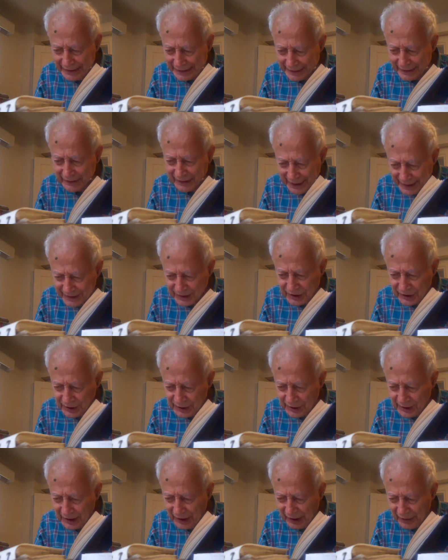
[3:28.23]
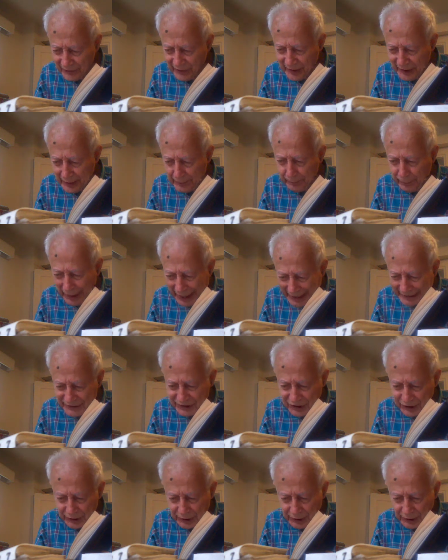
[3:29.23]
intensity of their
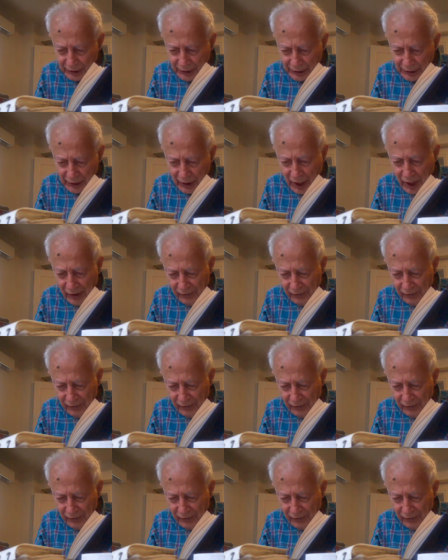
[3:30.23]
passion